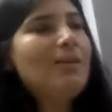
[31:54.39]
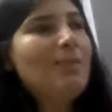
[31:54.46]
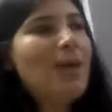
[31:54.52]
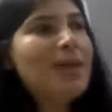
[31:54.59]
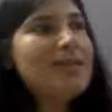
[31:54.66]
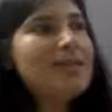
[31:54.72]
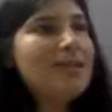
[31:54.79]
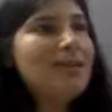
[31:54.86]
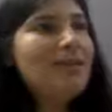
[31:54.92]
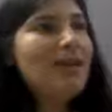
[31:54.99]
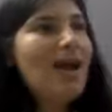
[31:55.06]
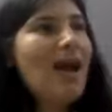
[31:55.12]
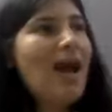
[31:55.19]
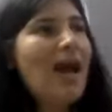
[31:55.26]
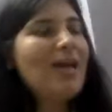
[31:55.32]
Mansi,
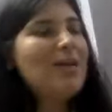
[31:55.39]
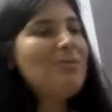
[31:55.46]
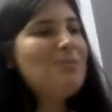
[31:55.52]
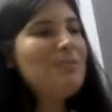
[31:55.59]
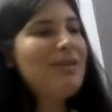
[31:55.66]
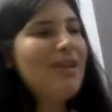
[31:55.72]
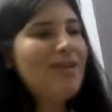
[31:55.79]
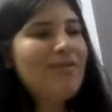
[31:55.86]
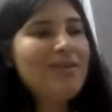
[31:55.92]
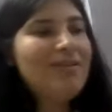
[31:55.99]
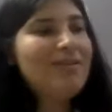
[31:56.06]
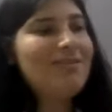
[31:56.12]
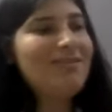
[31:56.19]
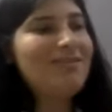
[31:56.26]
I am never